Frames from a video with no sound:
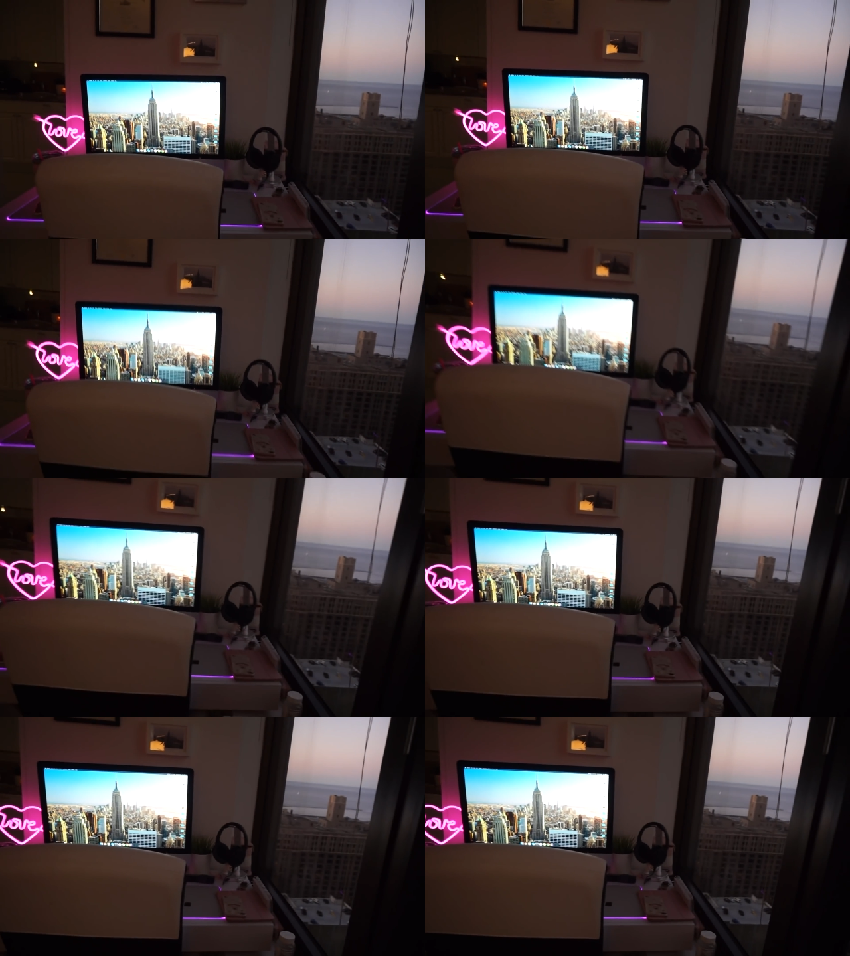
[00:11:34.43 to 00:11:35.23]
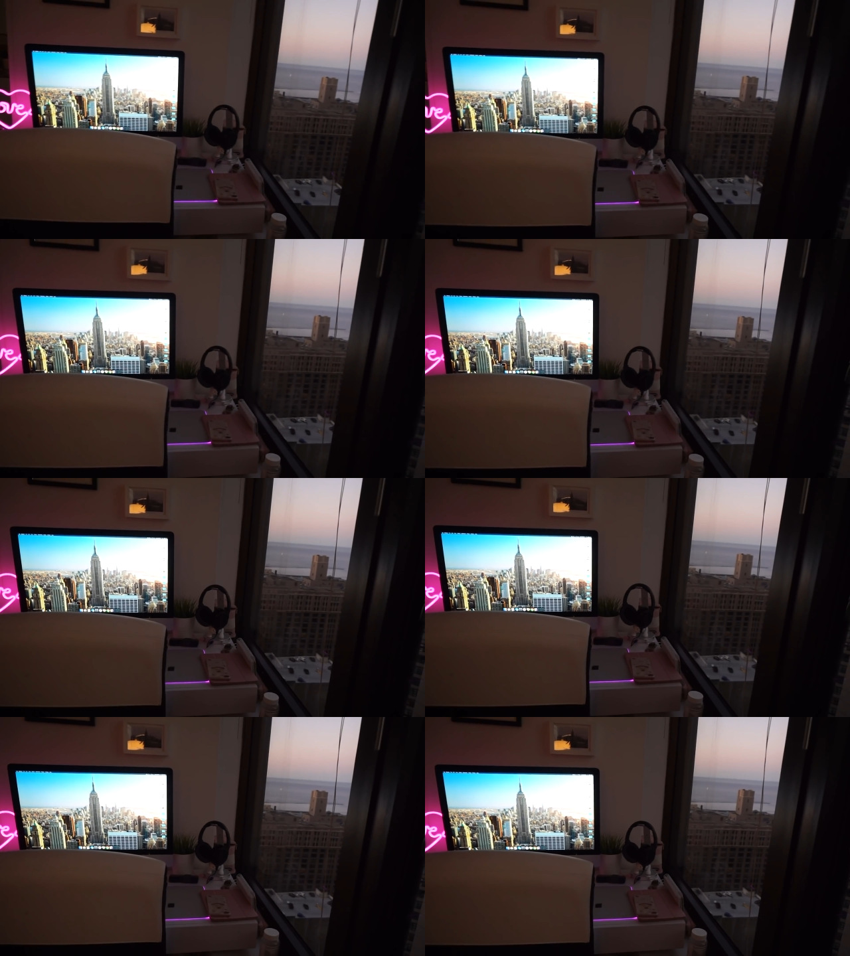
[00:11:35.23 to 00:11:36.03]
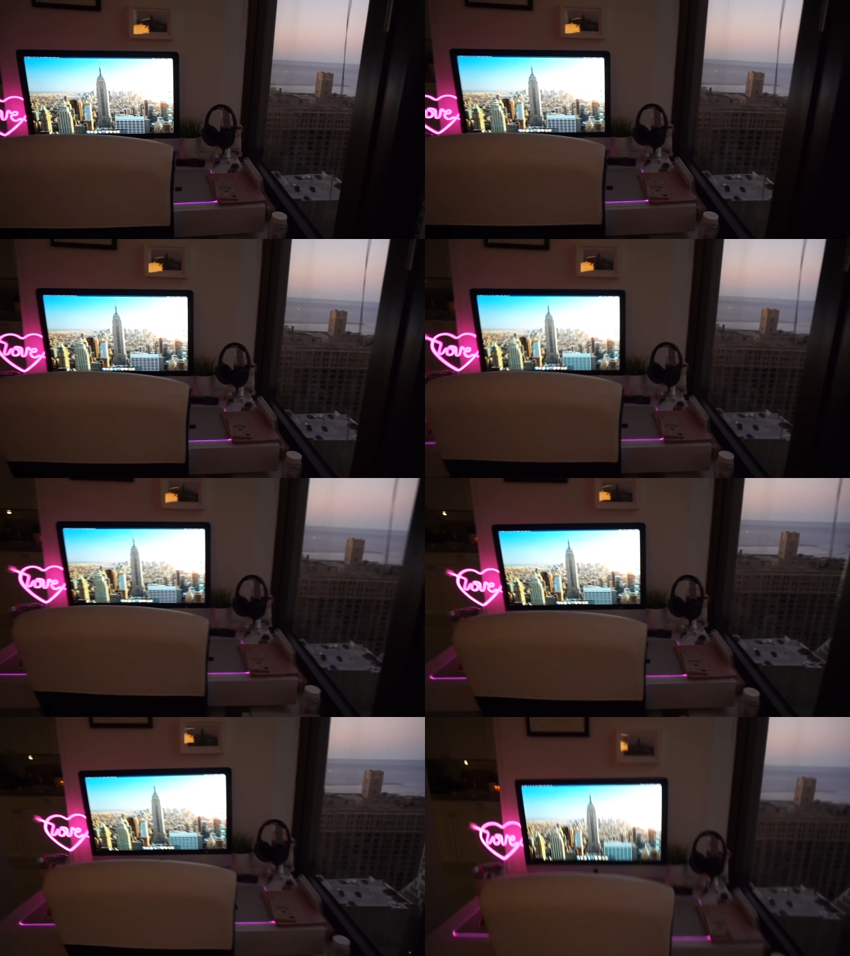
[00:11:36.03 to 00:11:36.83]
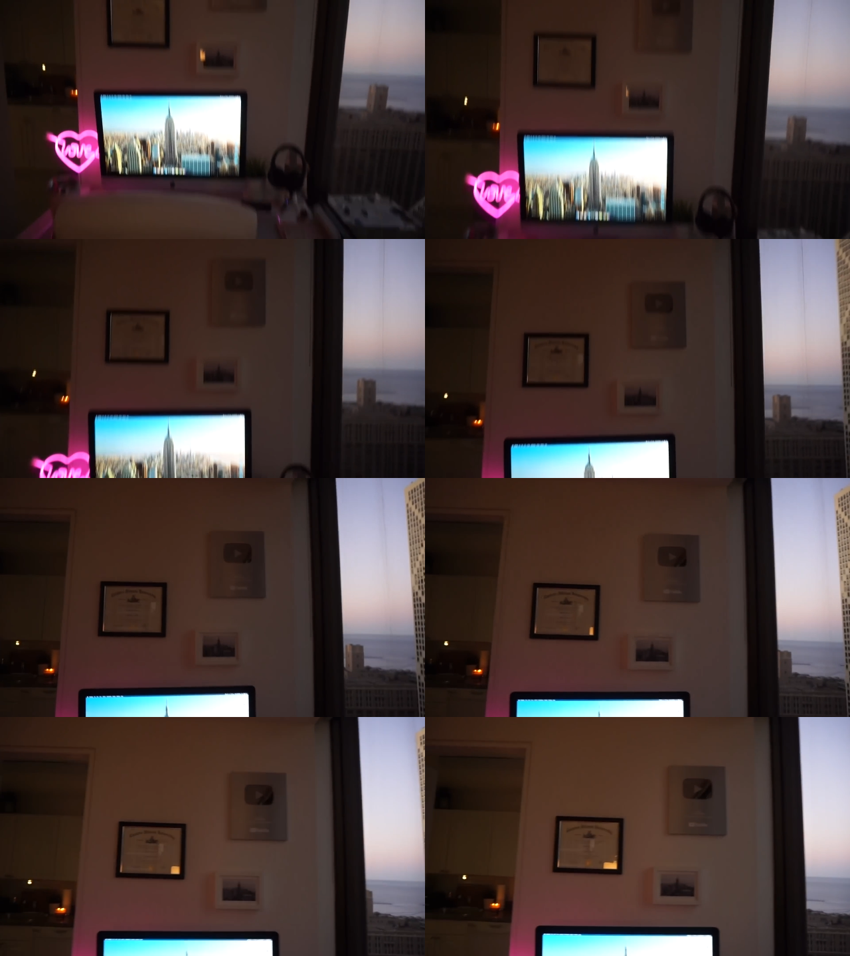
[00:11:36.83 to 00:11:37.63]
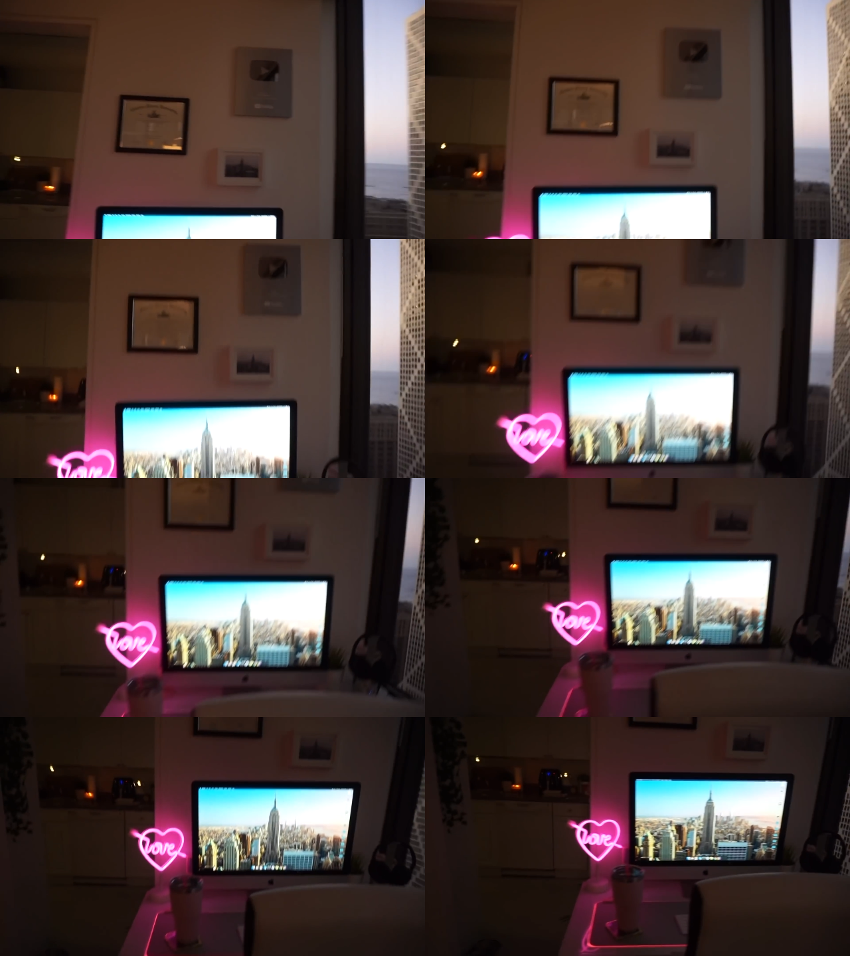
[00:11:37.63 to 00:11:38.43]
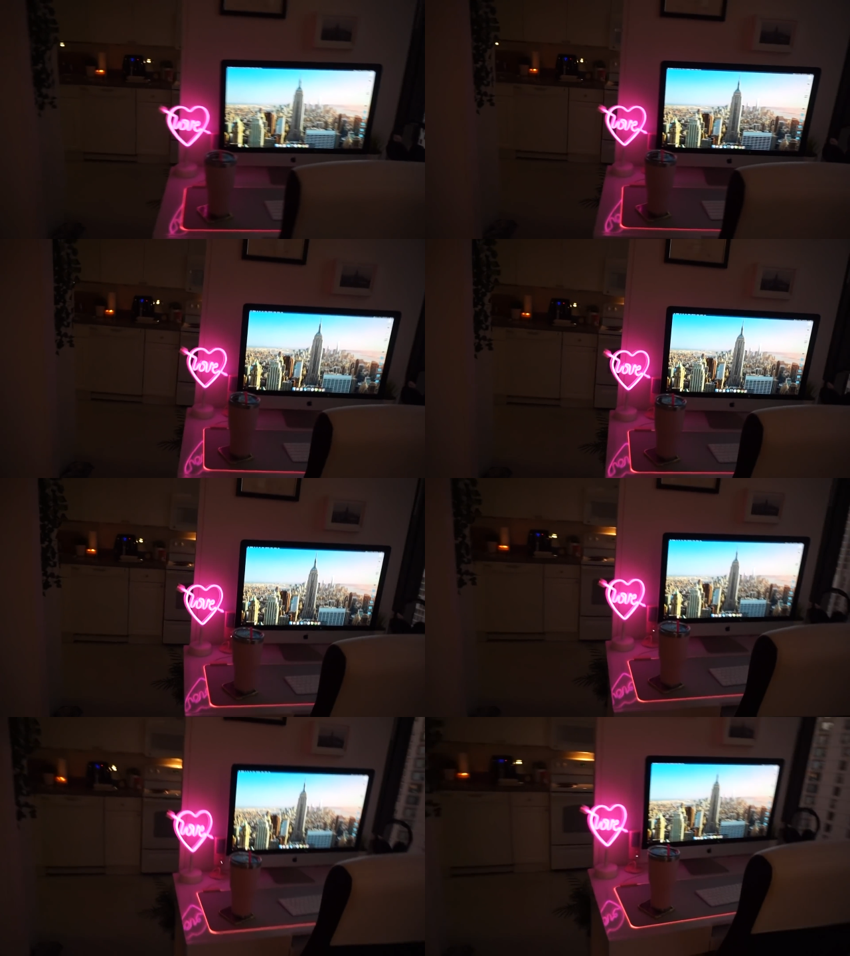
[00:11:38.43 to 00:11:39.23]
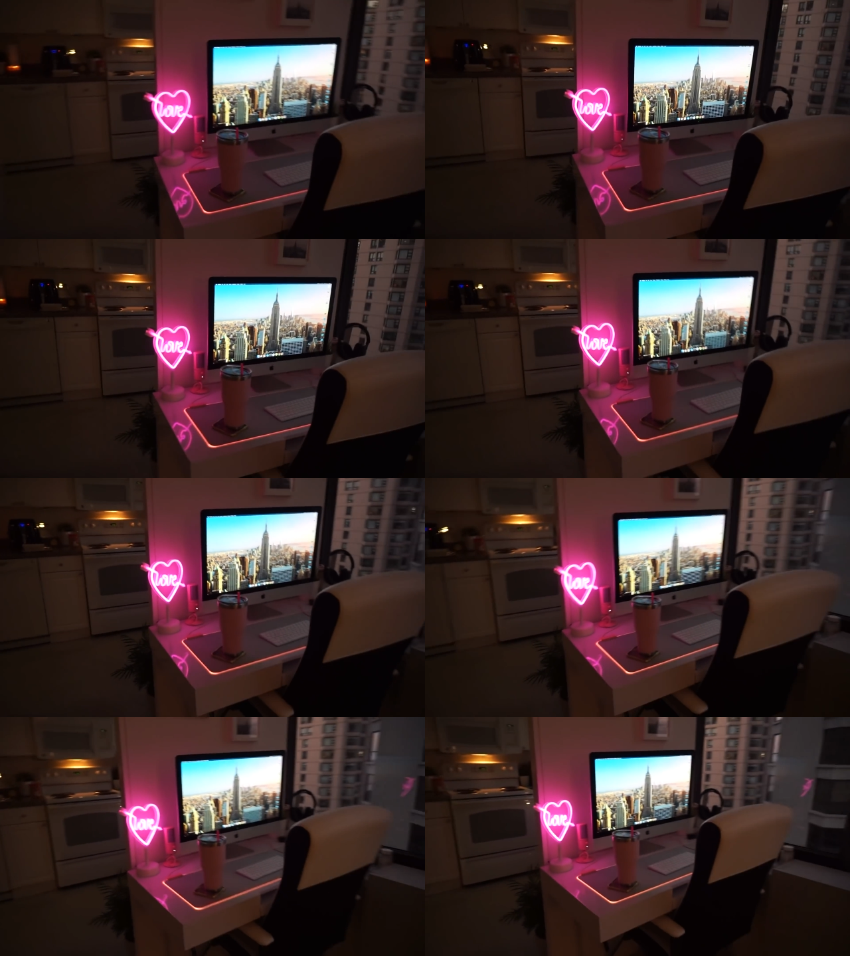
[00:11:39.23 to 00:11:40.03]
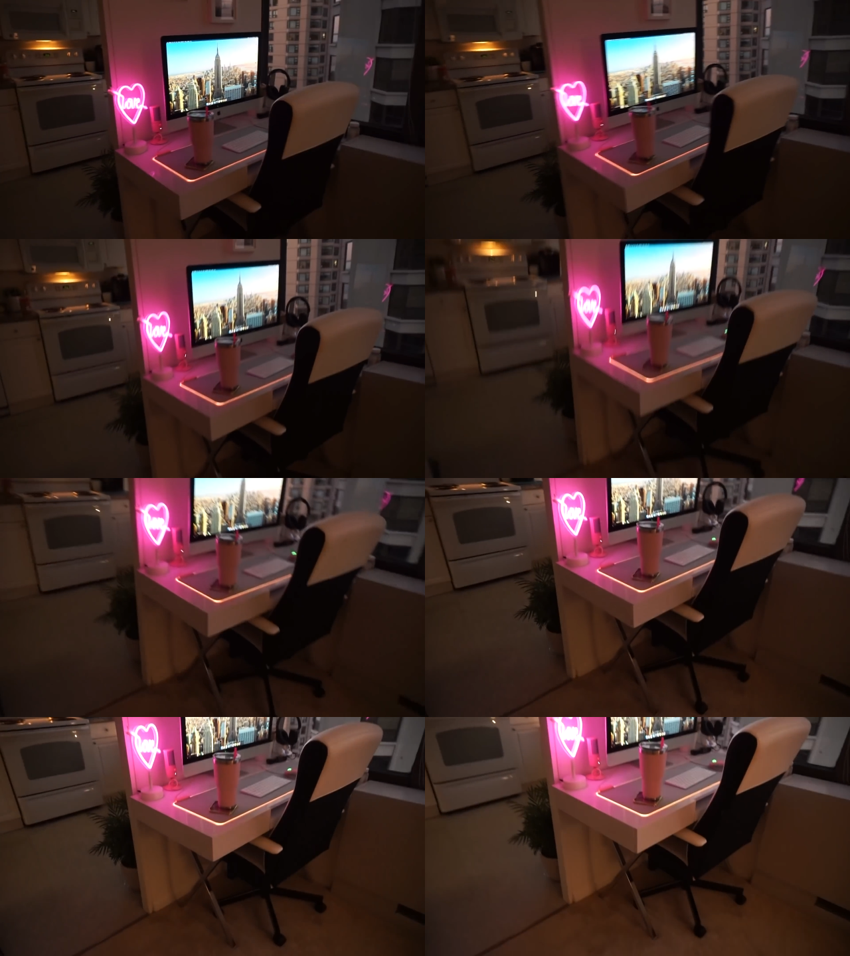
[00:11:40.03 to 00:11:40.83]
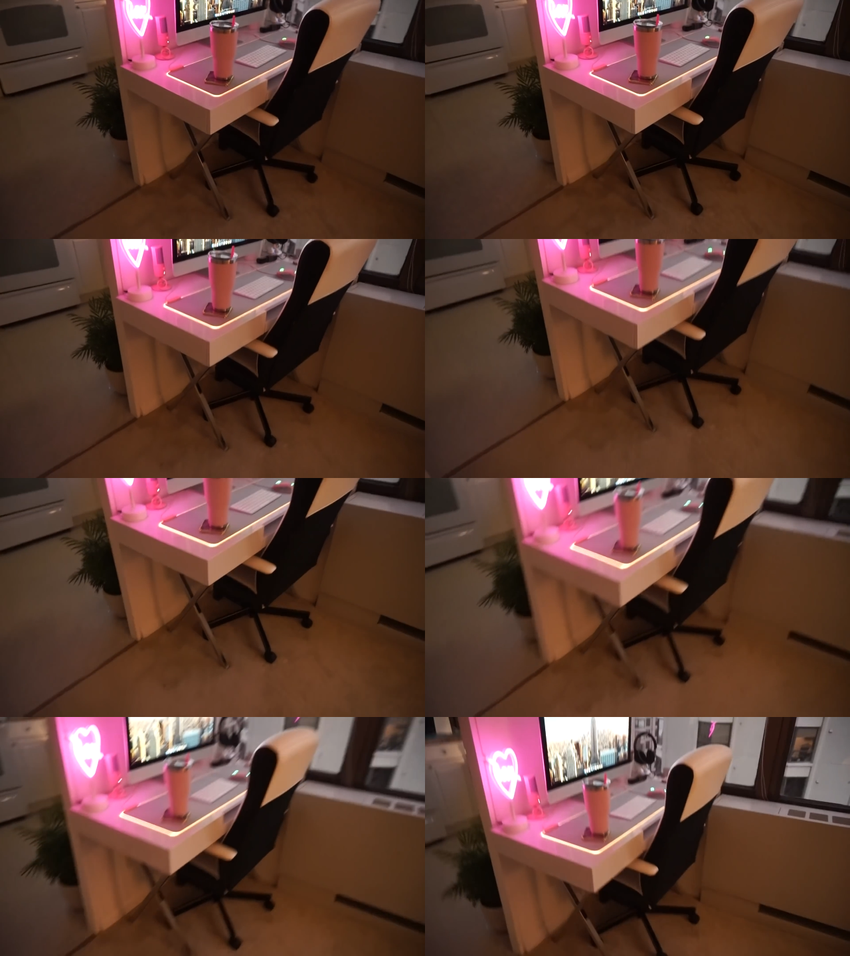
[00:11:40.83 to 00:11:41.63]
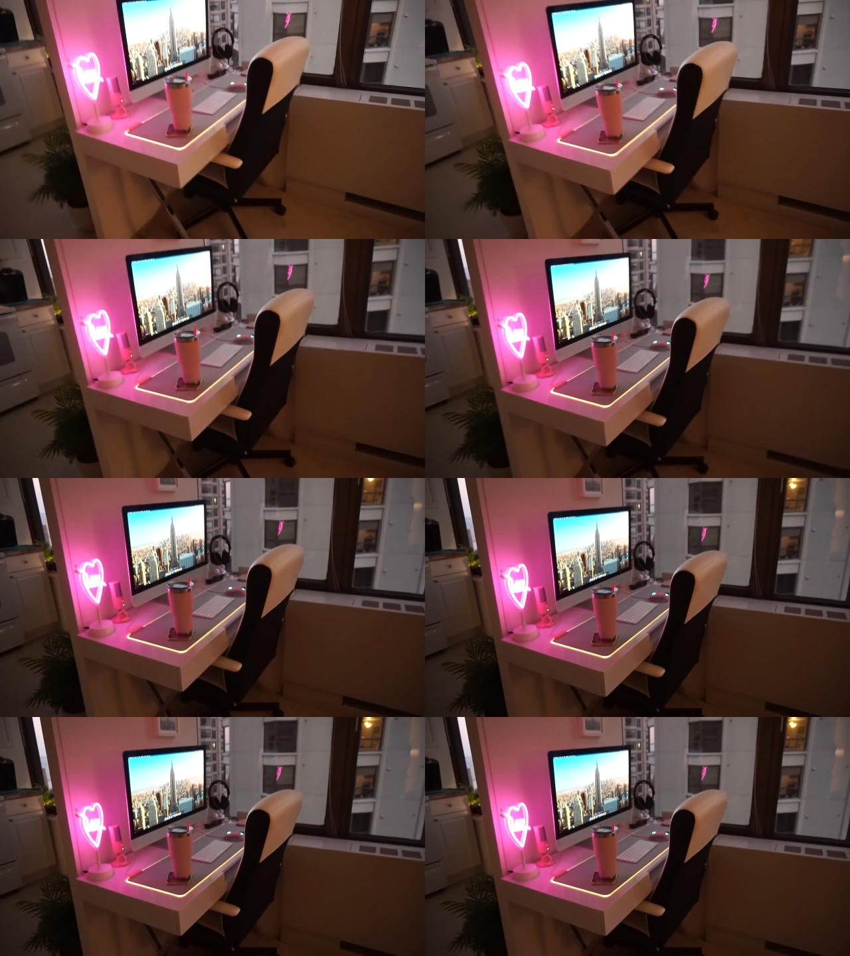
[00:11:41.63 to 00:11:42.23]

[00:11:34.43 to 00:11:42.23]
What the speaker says: (no speaker visible)